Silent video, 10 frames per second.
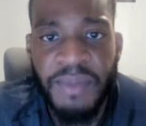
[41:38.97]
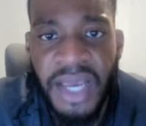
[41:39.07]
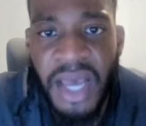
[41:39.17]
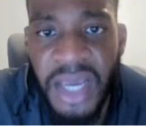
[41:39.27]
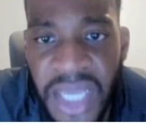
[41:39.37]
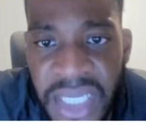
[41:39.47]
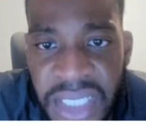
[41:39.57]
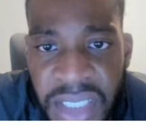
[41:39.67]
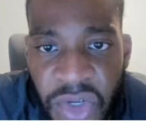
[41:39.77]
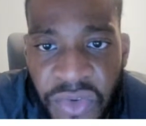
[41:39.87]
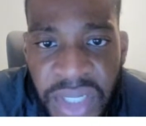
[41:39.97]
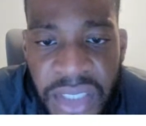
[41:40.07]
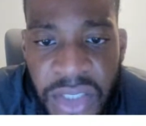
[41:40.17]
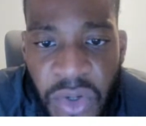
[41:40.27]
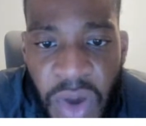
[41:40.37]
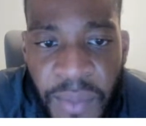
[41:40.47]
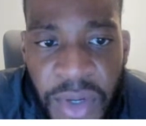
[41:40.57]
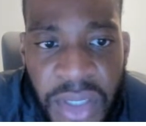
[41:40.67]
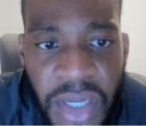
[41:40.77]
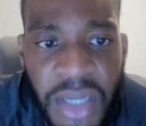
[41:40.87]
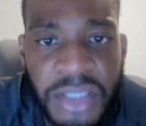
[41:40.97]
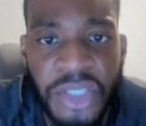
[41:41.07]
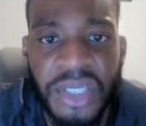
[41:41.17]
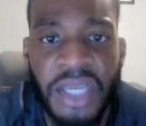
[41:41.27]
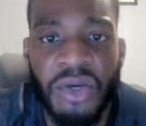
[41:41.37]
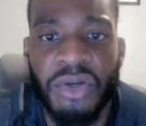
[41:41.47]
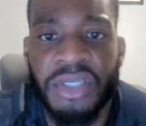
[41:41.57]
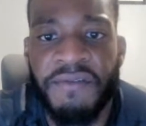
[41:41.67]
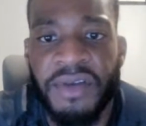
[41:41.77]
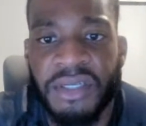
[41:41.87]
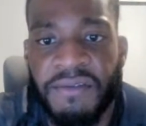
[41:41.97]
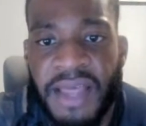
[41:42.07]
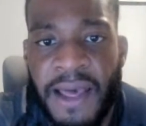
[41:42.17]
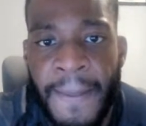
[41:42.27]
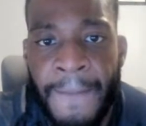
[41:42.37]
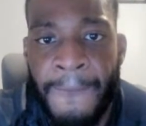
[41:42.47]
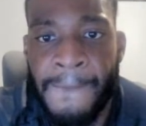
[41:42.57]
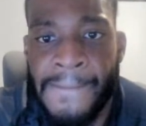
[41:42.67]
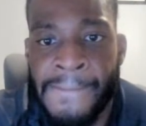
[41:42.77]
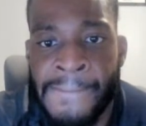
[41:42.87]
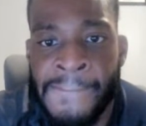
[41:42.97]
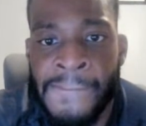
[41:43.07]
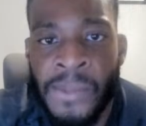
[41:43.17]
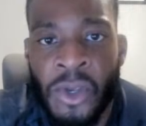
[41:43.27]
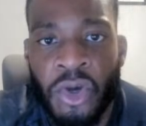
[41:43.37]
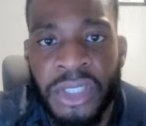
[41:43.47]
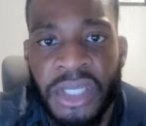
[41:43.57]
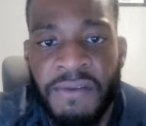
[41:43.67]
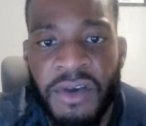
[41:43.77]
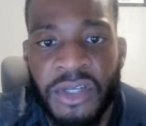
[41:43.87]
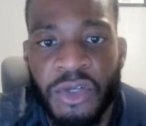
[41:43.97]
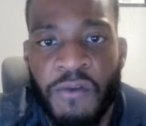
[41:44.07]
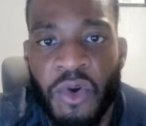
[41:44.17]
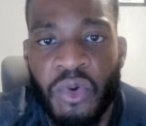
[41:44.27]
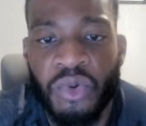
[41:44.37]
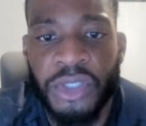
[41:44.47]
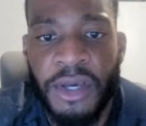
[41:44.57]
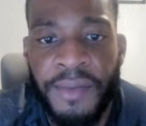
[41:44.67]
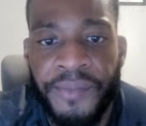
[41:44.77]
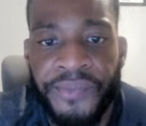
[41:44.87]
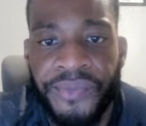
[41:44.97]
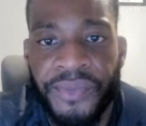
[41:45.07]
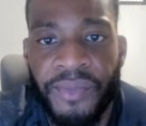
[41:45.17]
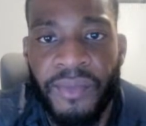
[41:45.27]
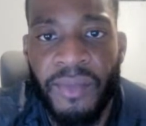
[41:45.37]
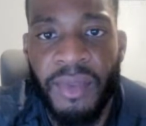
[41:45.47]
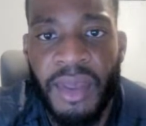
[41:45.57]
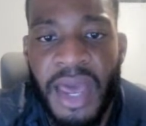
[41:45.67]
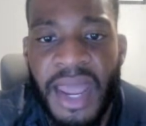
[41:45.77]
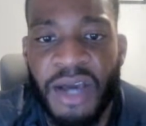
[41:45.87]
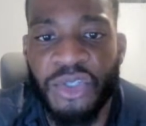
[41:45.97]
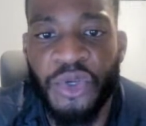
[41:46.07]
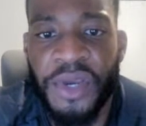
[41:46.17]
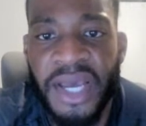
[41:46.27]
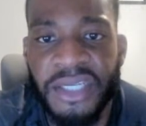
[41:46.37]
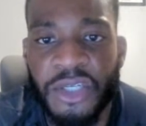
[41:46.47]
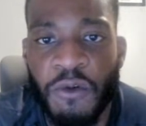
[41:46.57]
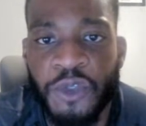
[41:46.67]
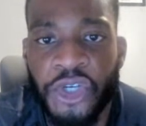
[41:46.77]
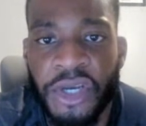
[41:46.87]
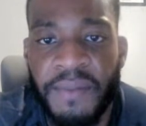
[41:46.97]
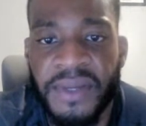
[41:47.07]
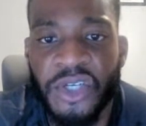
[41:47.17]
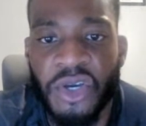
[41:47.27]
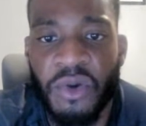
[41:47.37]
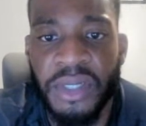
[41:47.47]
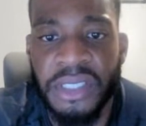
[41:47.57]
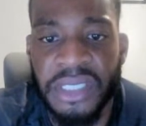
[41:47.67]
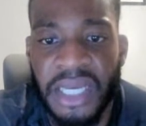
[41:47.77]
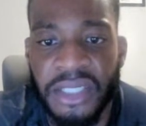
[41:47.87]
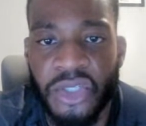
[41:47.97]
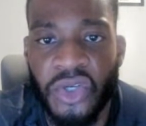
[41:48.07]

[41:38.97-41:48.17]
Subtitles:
My calculator is in degrees. So I'm going to just take the cos inverse of that. Cos inverse of a quarter. And how do you guys solve trigonometric equations, guys?